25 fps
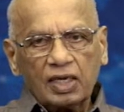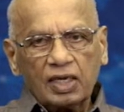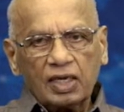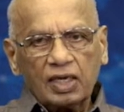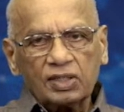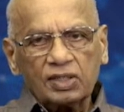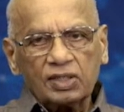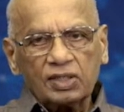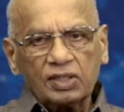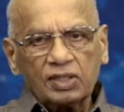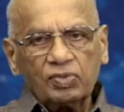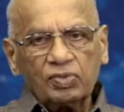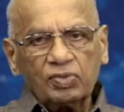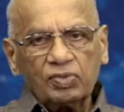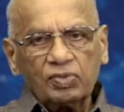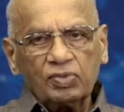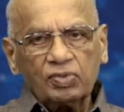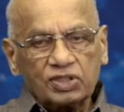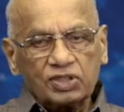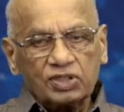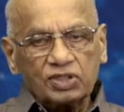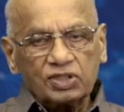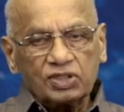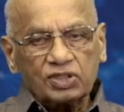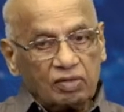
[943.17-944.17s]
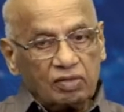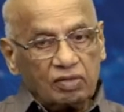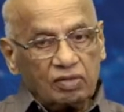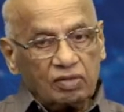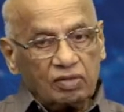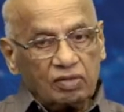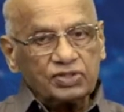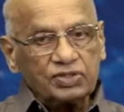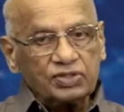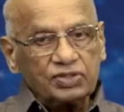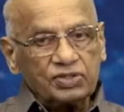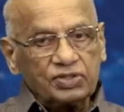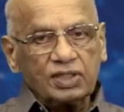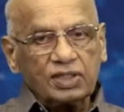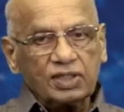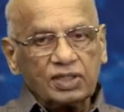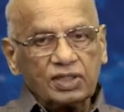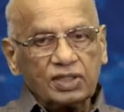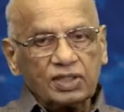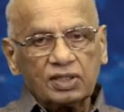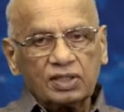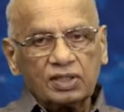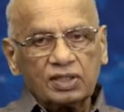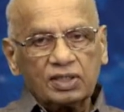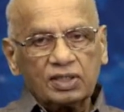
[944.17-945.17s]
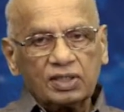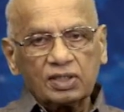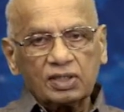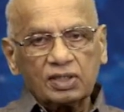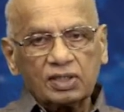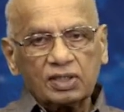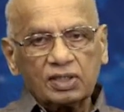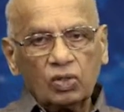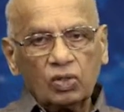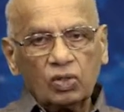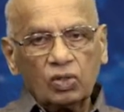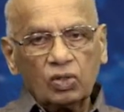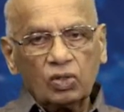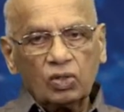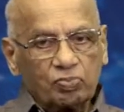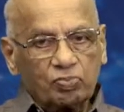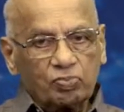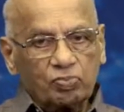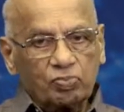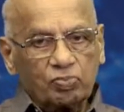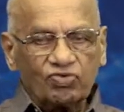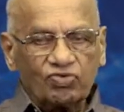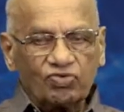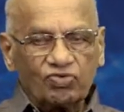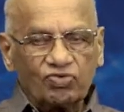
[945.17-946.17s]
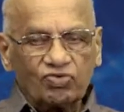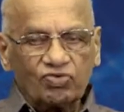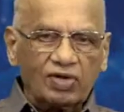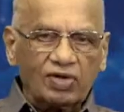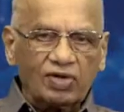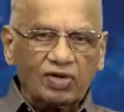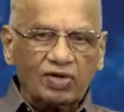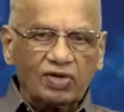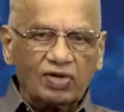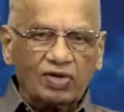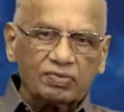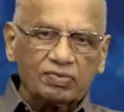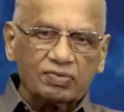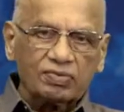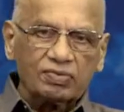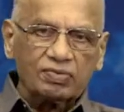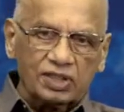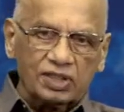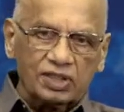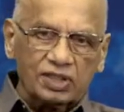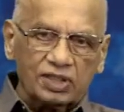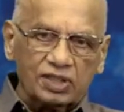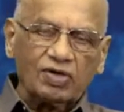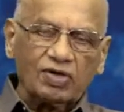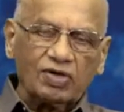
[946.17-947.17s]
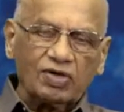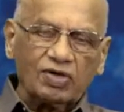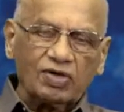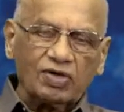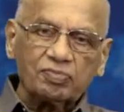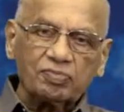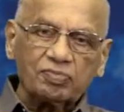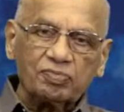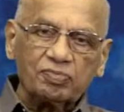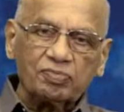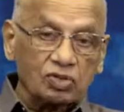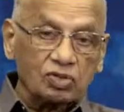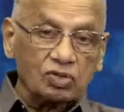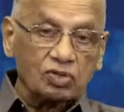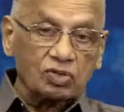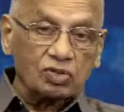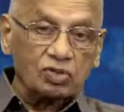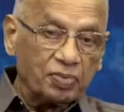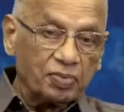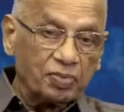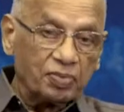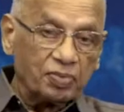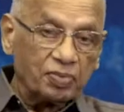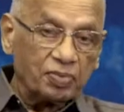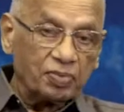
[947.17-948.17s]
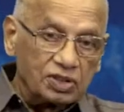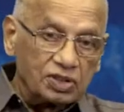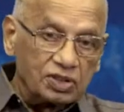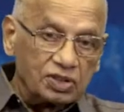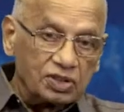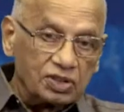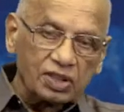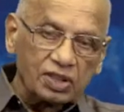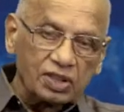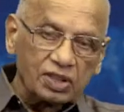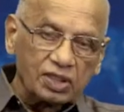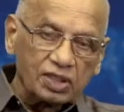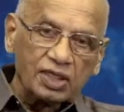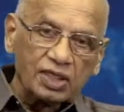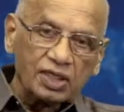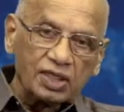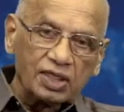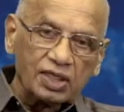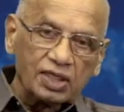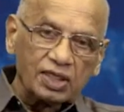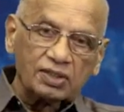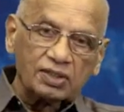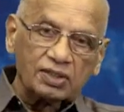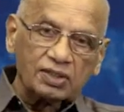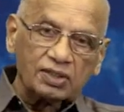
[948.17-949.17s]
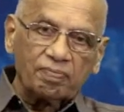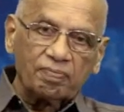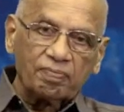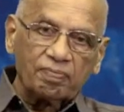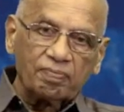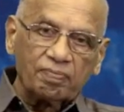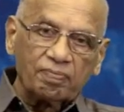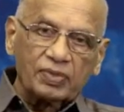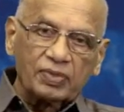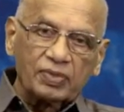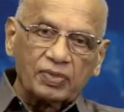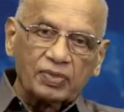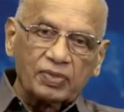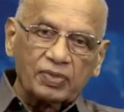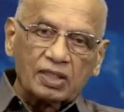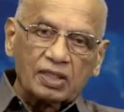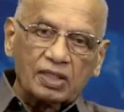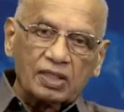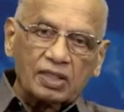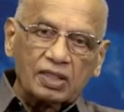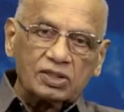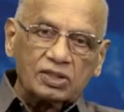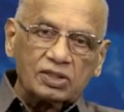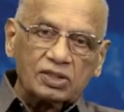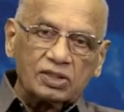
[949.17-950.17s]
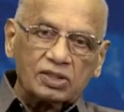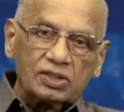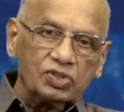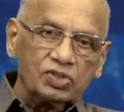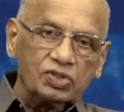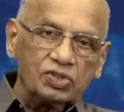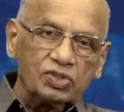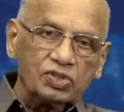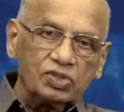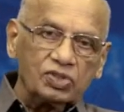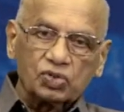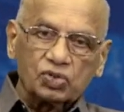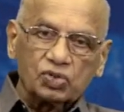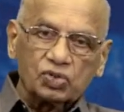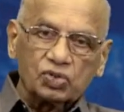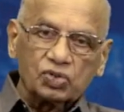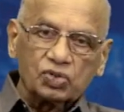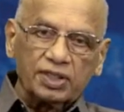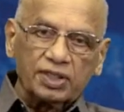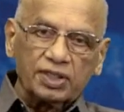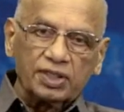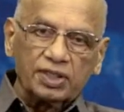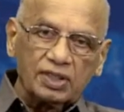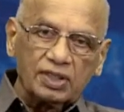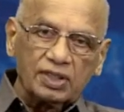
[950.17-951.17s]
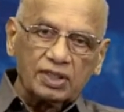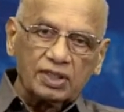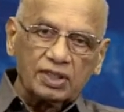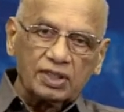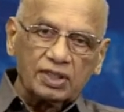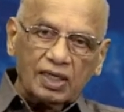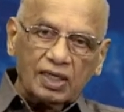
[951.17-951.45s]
And we decided we'll take a low profile valve, disc valve, because our patients are younger. That's how we chose that.